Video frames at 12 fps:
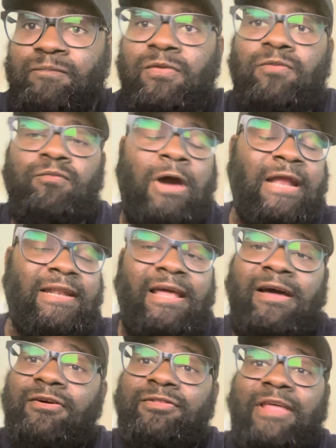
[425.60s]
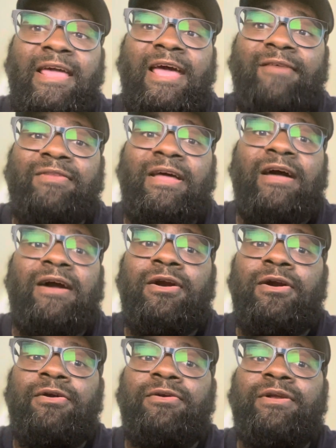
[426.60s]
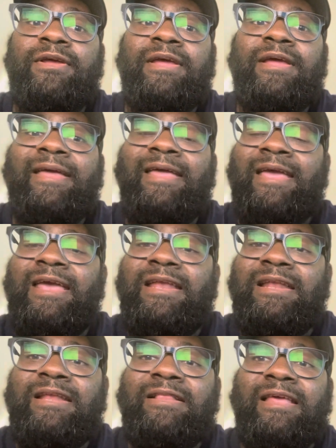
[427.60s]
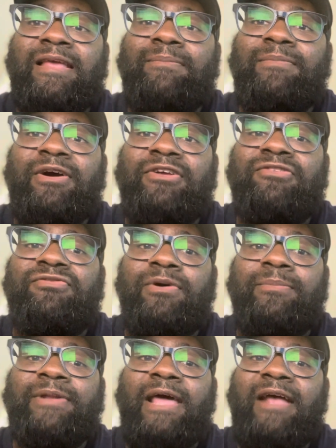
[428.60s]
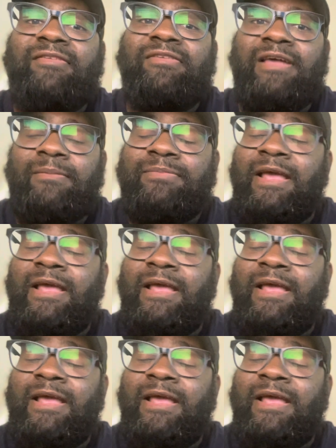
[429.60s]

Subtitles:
Right now, they have not heard anything much from Dak's camp.